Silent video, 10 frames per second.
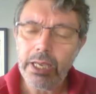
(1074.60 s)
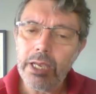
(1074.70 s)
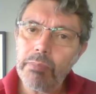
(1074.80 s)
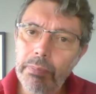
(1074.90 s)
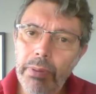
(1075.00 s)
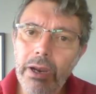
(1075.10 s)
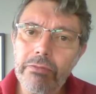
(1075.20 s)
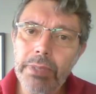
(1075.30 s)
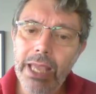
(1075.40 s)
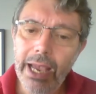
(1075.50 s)
But apart
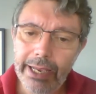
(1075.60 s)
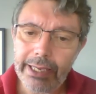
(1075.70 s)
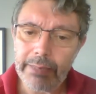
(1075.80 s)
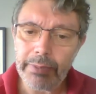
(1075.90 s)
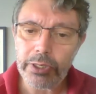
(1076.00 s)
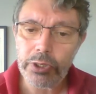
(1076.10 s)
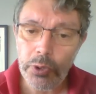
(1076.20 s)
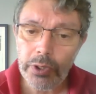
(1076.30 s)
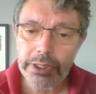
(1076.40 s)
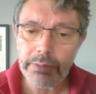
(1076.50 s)
from the academic
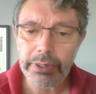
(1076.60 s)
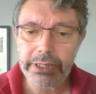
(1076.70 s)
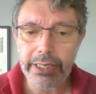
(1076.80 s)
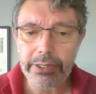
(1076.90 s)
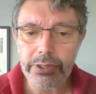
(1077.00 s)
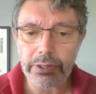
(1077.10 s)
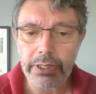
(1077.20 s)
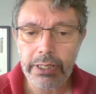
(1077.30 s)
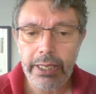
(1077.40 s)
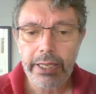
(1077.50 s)
tourism potential,
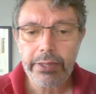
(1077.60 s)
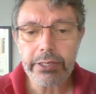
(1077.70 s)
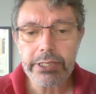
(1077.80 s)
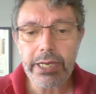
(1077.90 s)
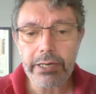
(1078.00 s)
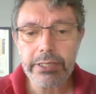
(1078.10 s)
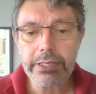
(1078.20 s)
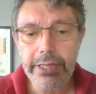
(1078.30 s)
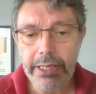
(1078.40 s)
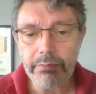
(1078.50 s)
there are certain
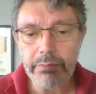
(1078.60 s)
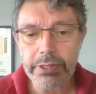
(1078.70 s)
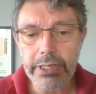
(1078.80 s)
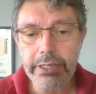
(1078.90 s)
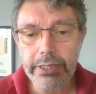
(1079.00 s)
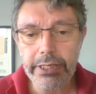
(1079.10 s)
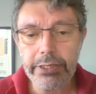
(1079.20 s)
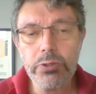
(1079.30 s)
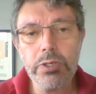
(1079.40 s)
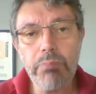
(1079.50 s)
themes that continue
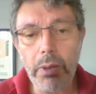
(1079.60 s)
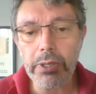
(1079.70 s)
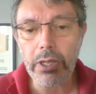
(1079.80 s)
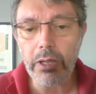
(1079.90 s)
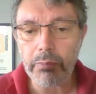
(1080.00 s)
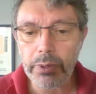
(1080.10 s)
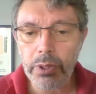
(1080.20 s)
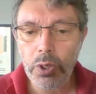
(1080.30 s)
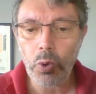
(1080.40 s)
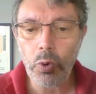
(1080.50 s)
to bubble up
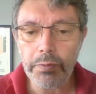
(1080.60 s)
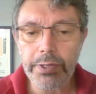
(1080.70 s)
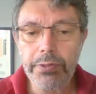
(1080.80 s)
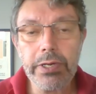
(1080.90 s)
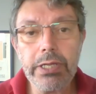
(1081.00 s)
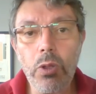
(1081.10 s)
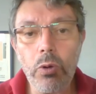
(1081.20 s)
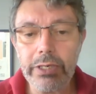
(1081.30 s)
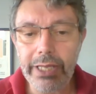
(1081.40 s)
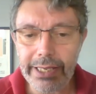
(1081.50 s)
over the 3
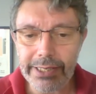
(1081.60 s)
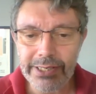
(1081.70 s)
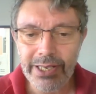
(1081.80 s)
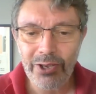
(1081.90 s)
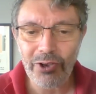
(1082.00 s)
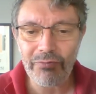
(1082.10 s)
long days of